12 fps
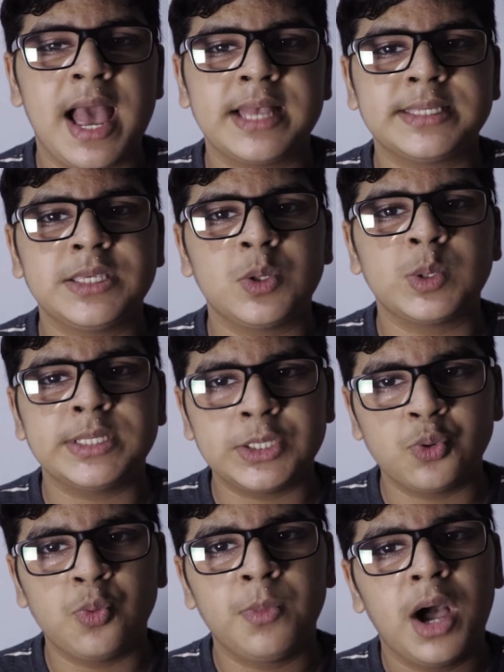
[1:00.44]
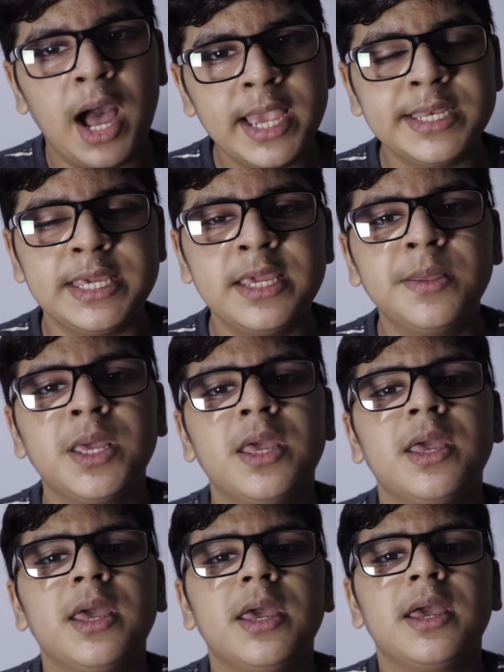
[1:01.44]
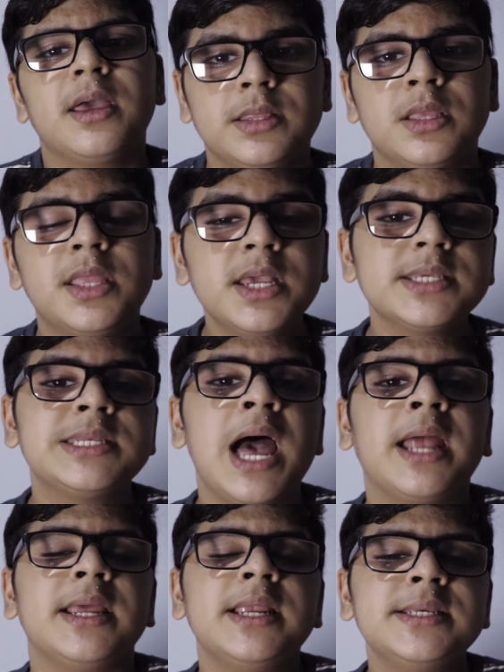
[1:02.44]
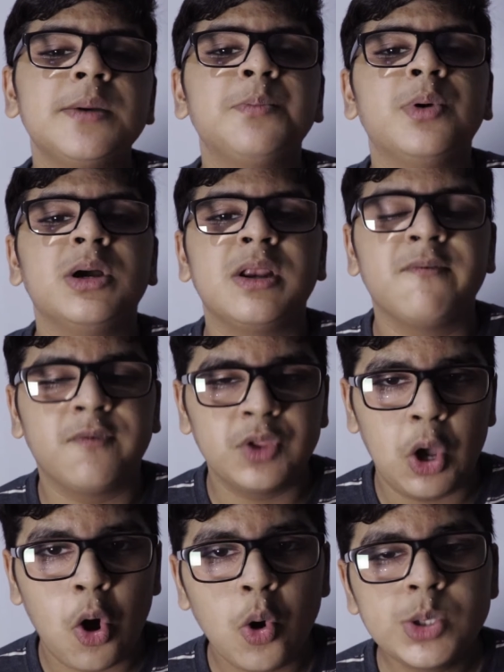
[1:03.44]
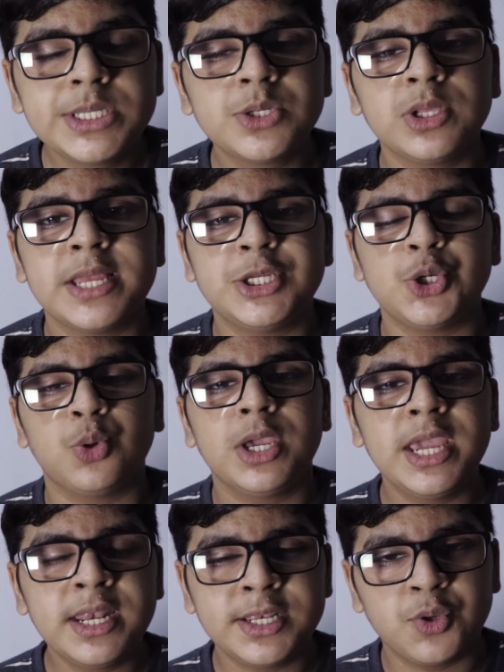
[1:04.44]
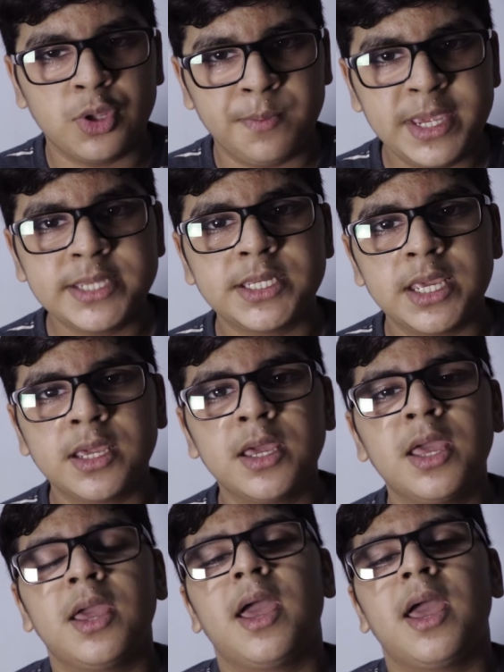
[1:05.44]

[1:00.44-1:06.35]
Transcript: as your Zoom ID, the thing is that it is a burden for the host to let you into the meeting